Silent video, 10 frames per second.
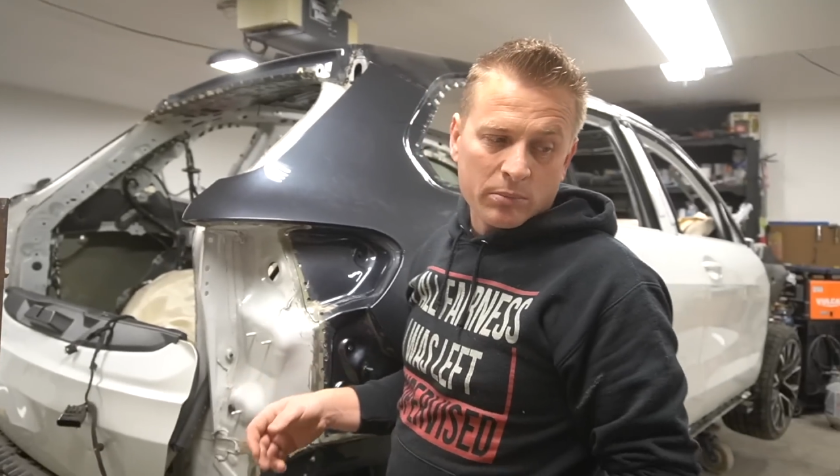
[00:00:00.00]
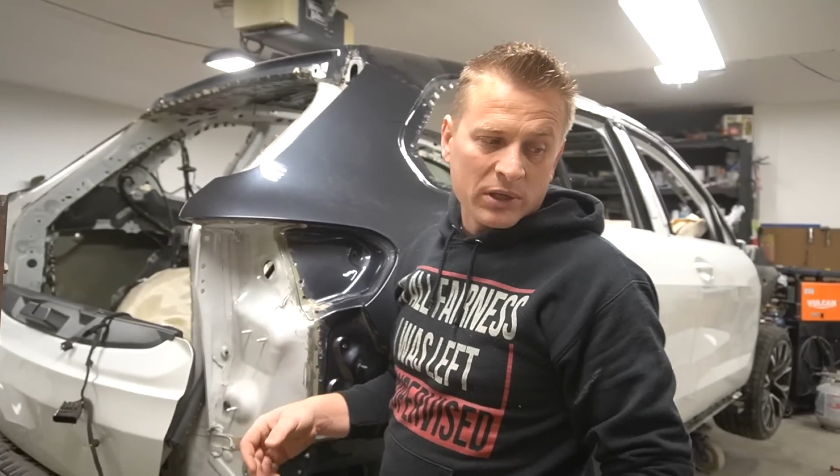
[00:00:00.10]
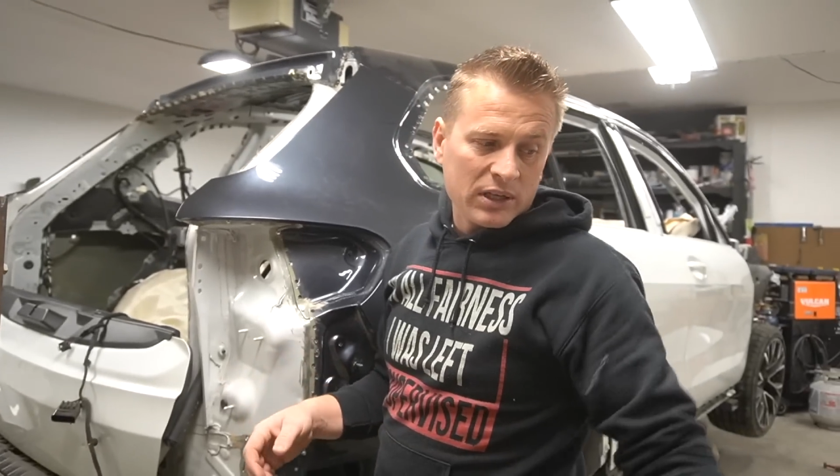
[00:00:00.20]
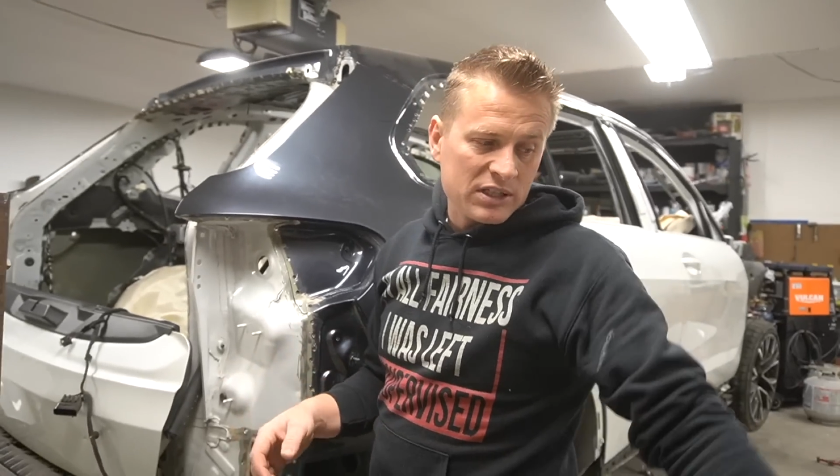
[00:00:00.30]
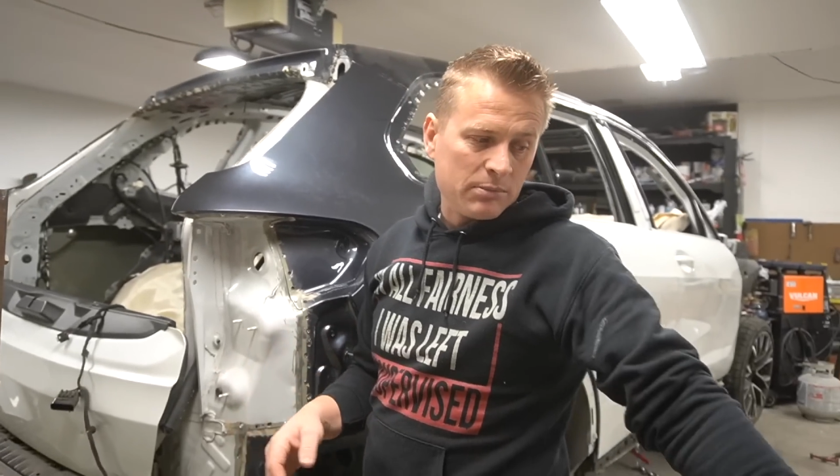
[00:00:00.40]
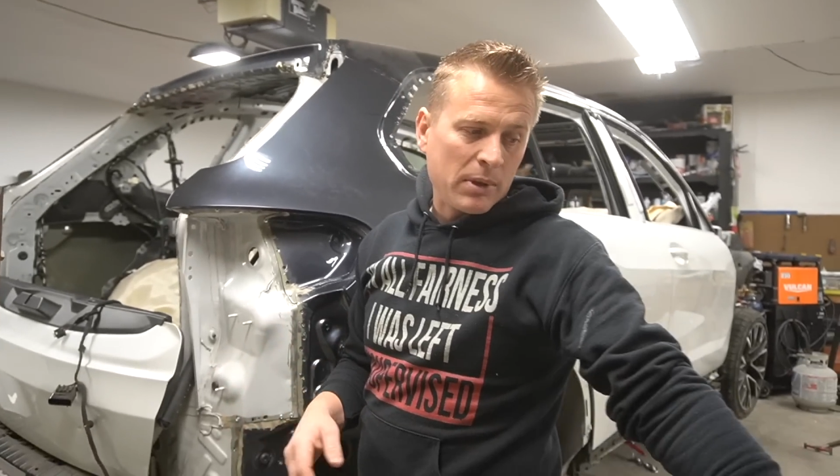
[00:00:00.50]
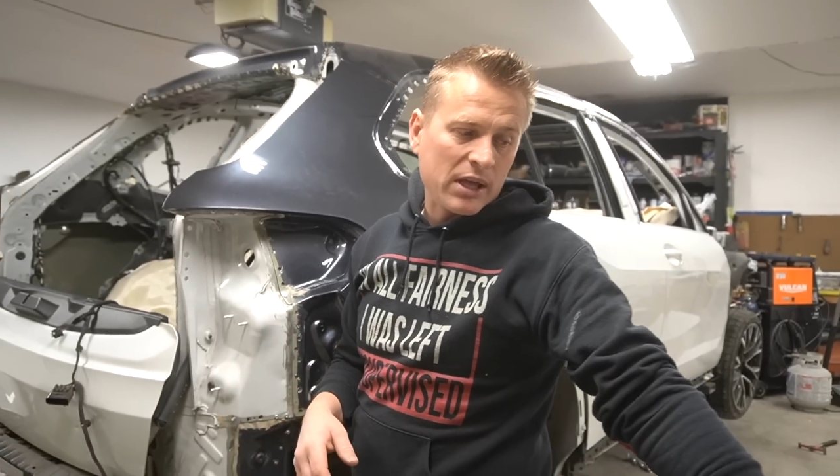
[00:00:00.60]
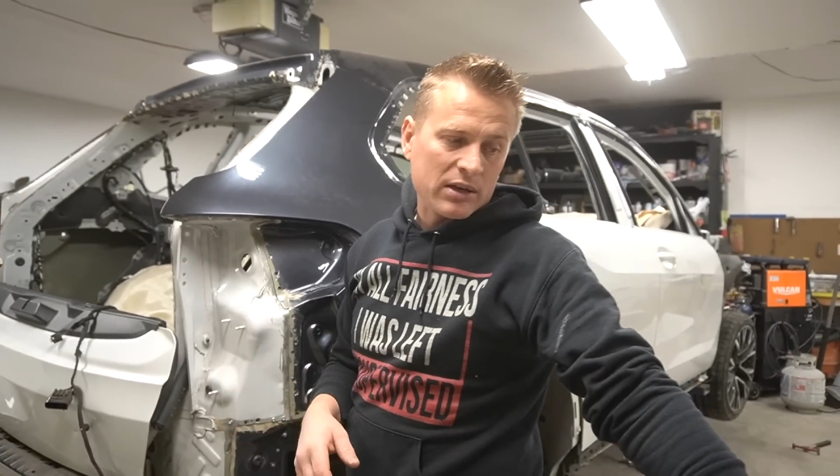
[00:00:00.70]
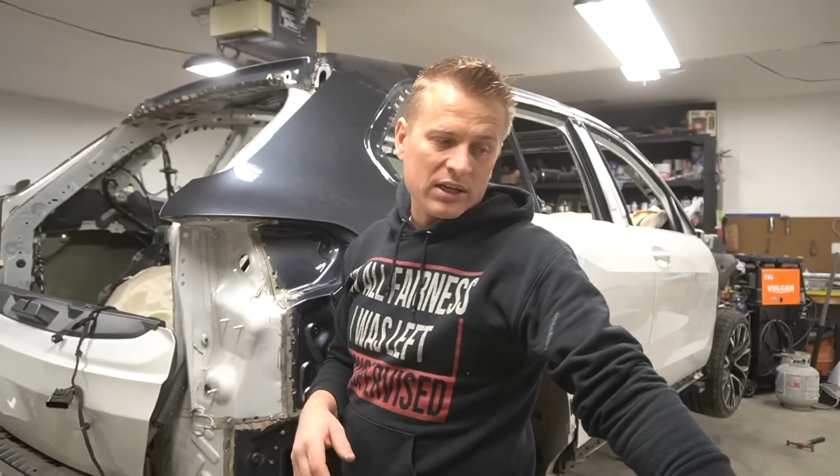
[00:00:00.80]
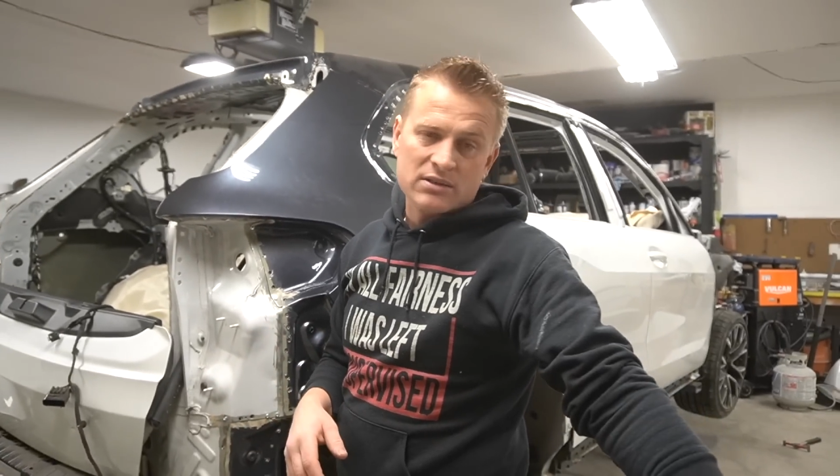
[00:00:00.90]
because the
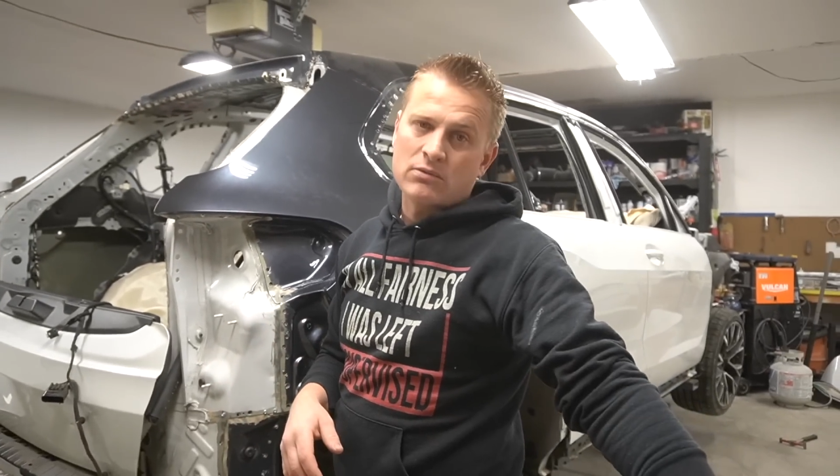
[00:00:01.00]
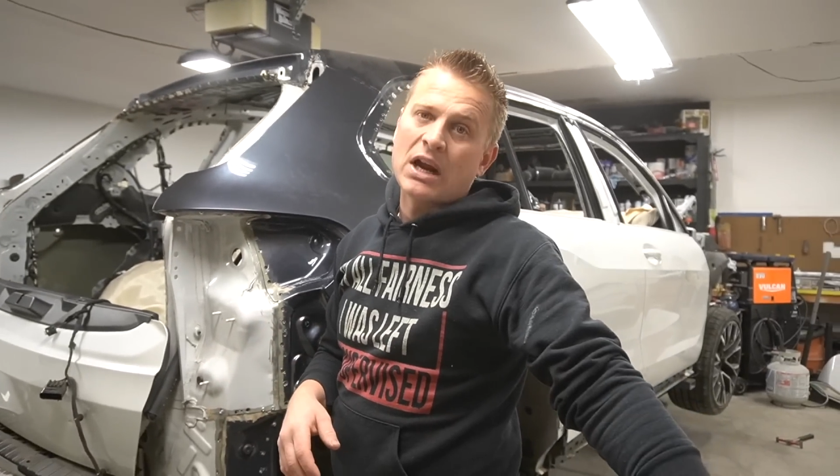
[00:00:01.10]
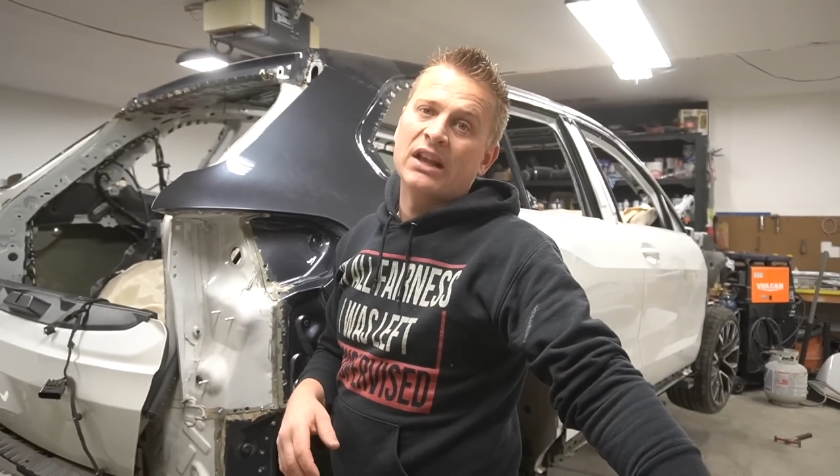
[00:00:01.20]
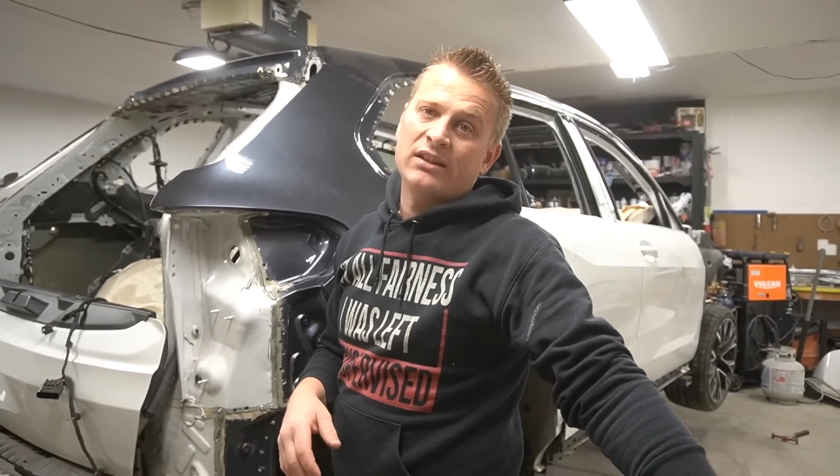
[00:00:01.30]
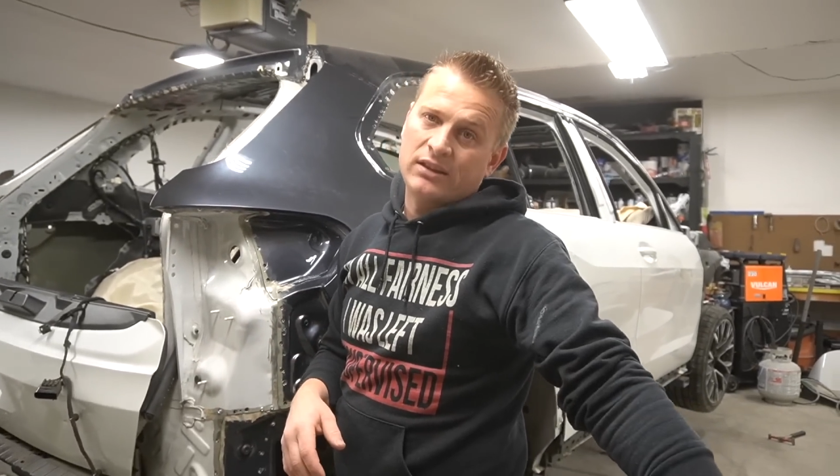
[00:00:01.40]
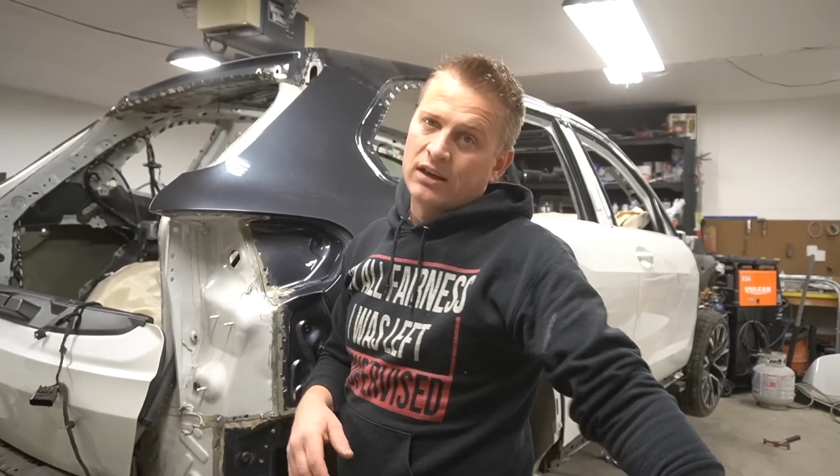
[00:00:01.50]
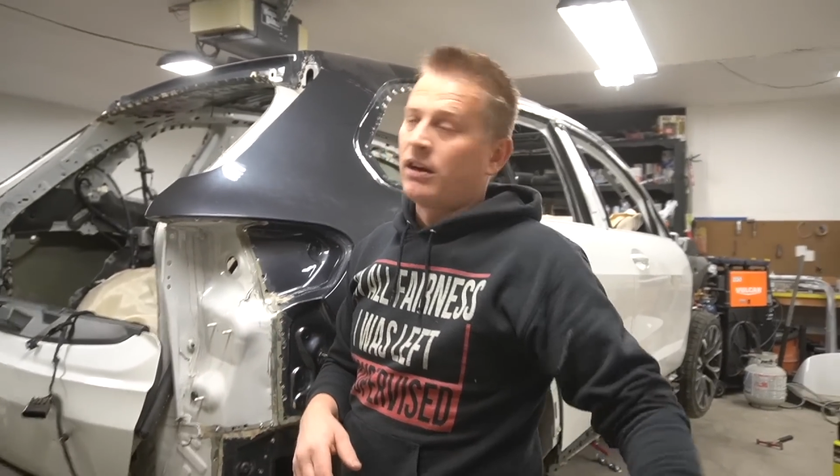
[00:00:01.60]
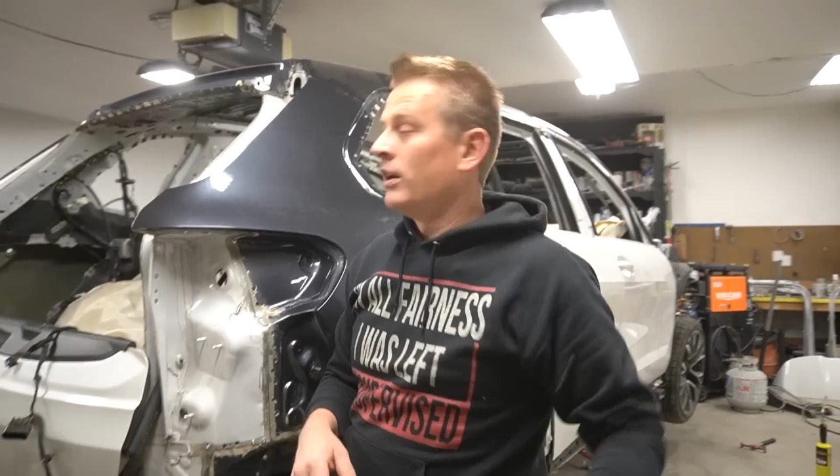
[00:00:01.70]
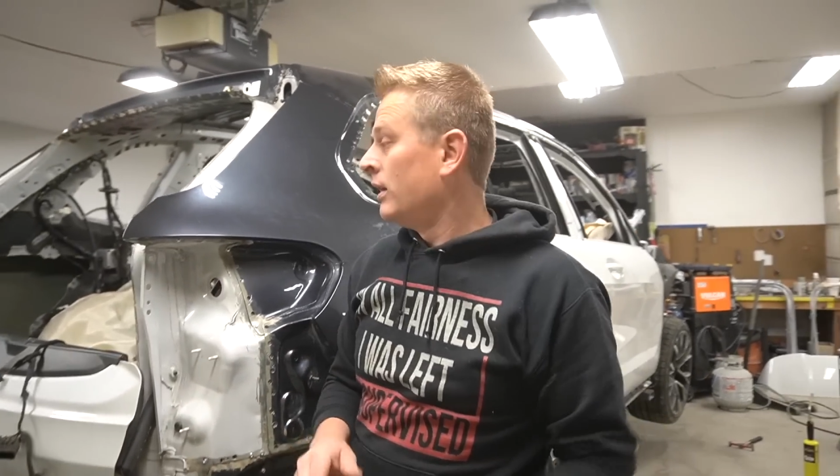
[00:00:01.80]
battery is right there.